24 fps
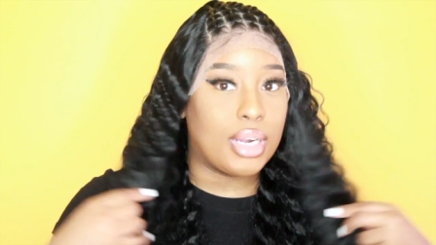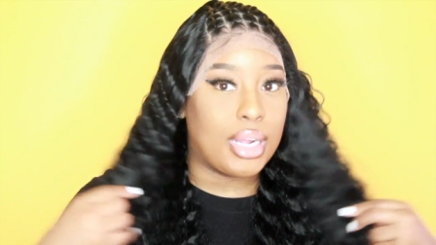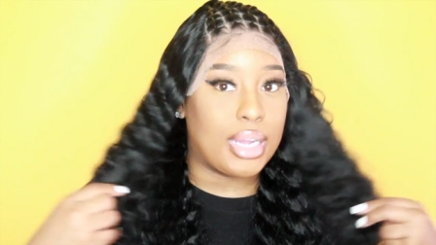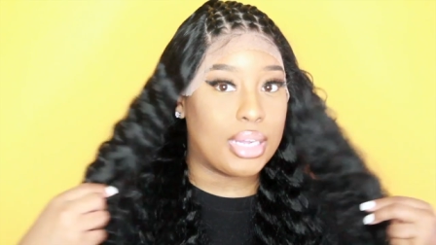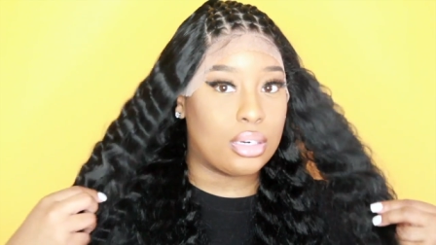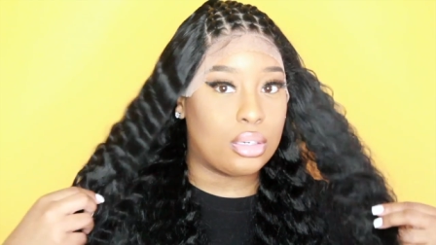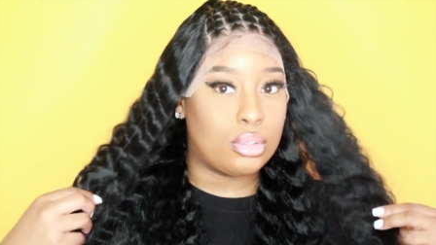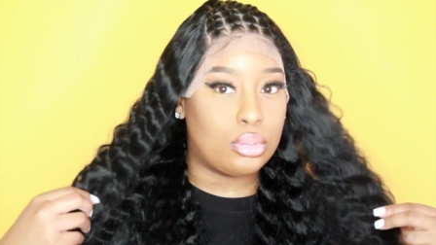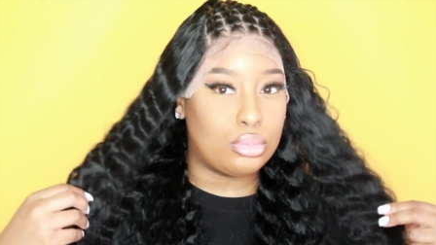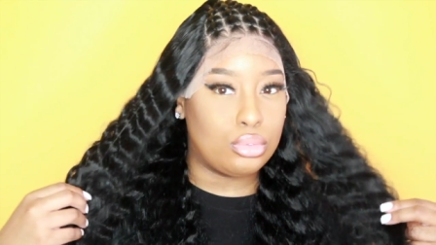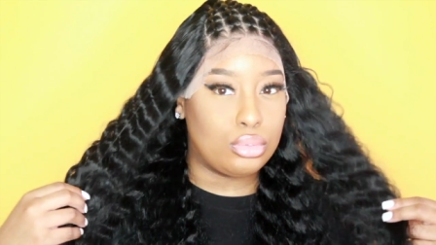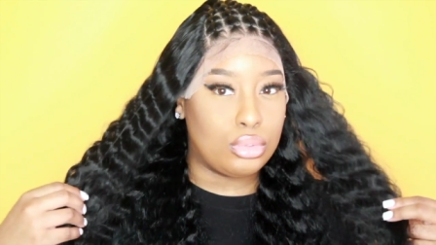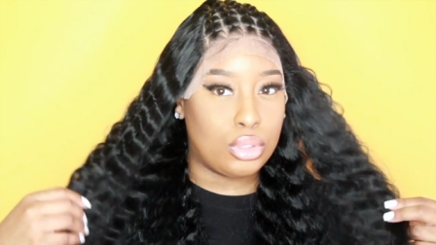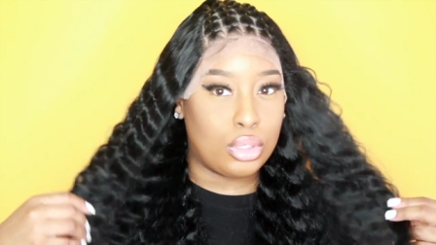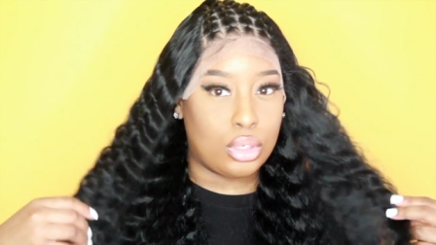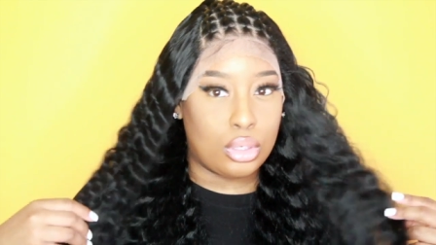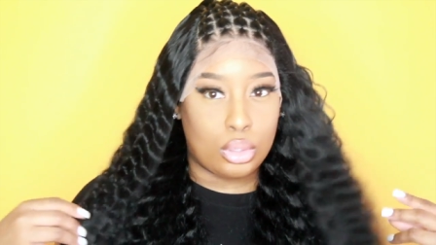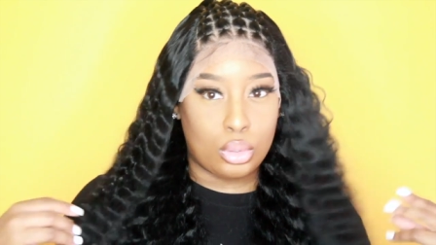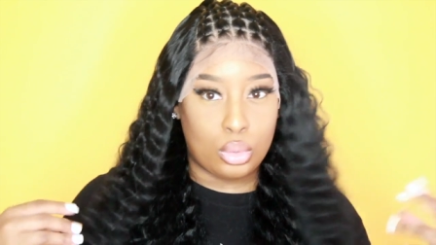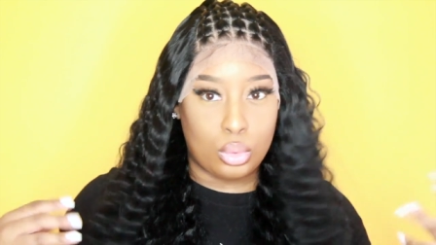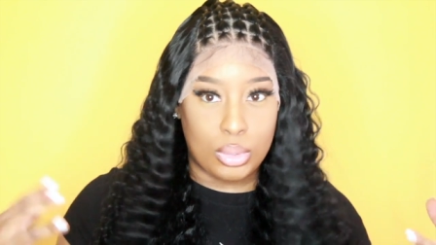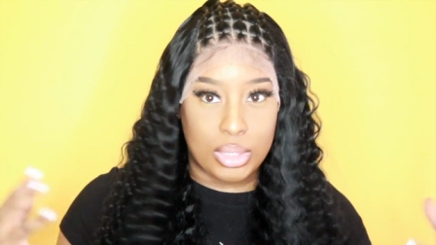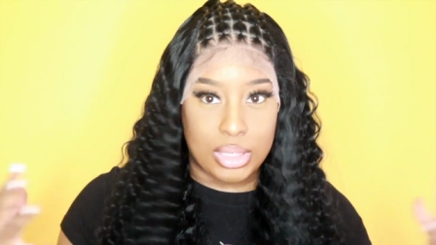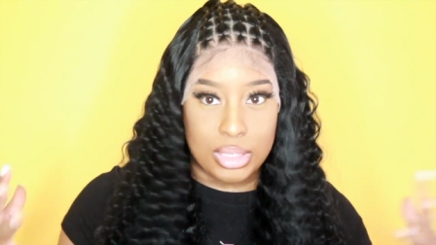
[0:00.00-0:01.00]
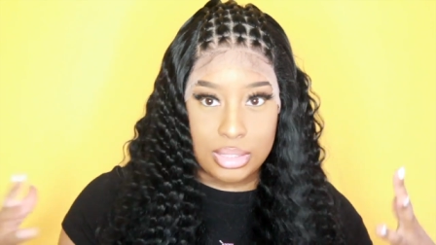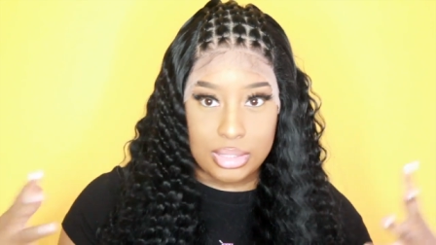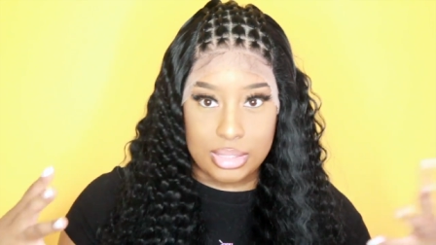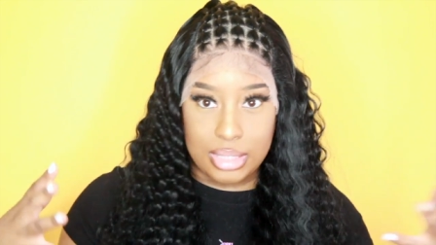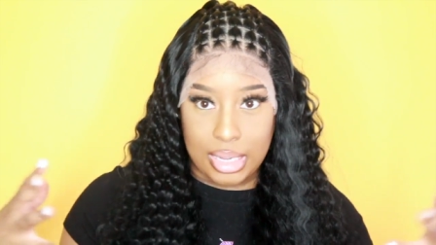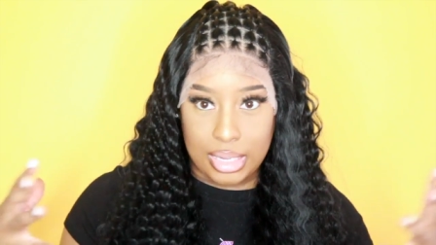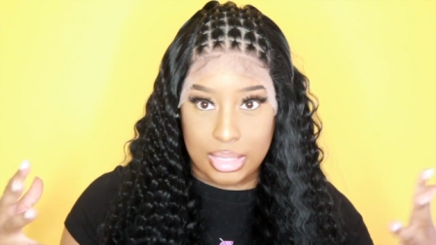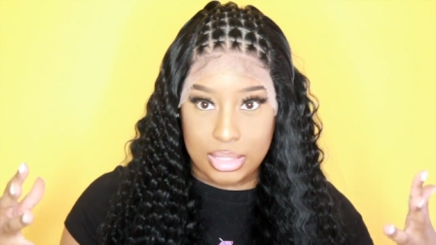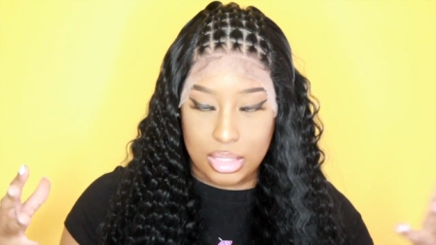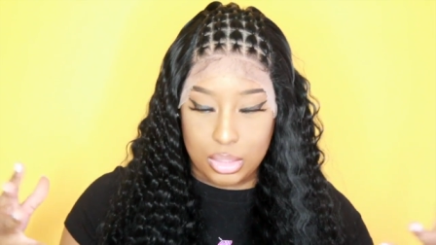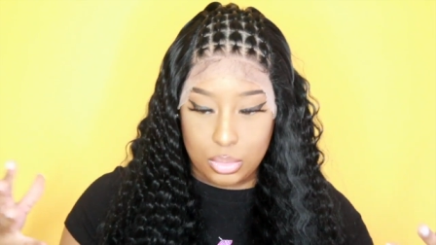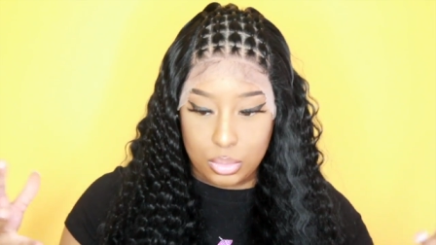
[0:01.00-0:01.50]
I don't know
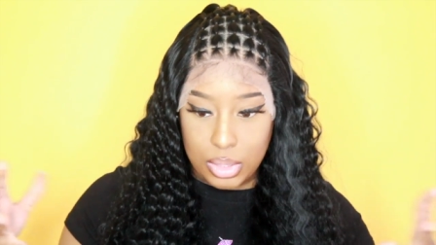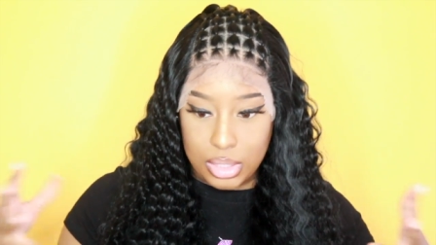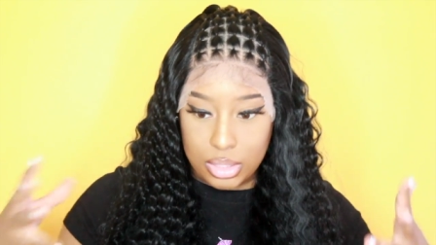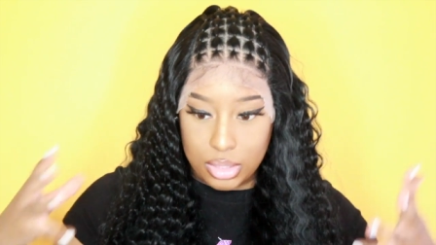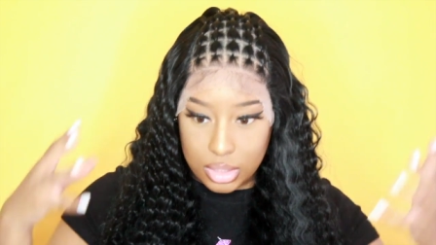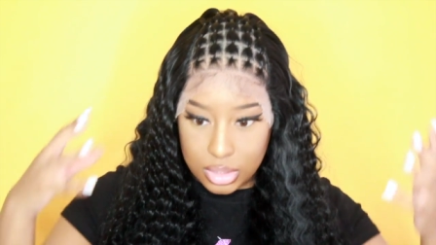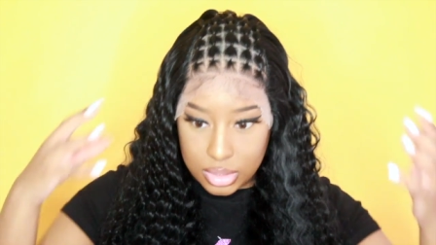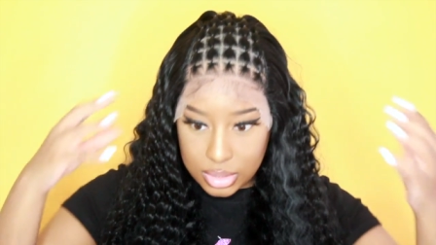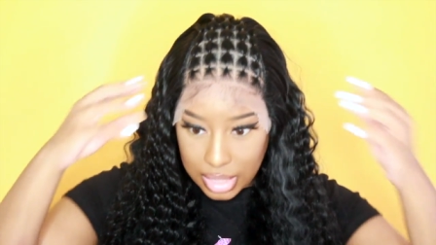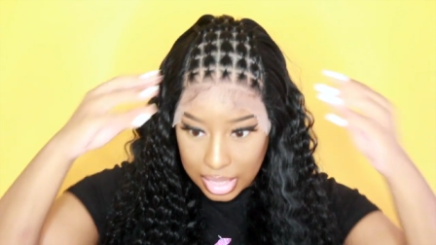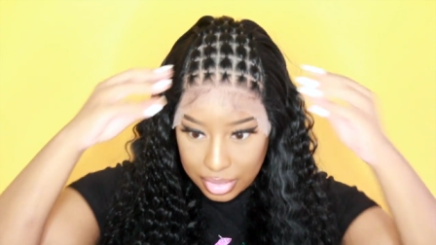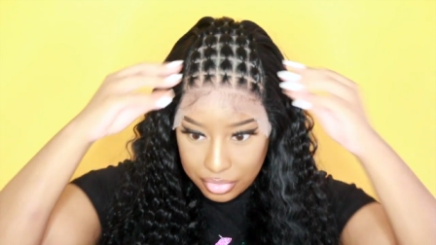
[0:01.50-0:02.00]
exactly what this.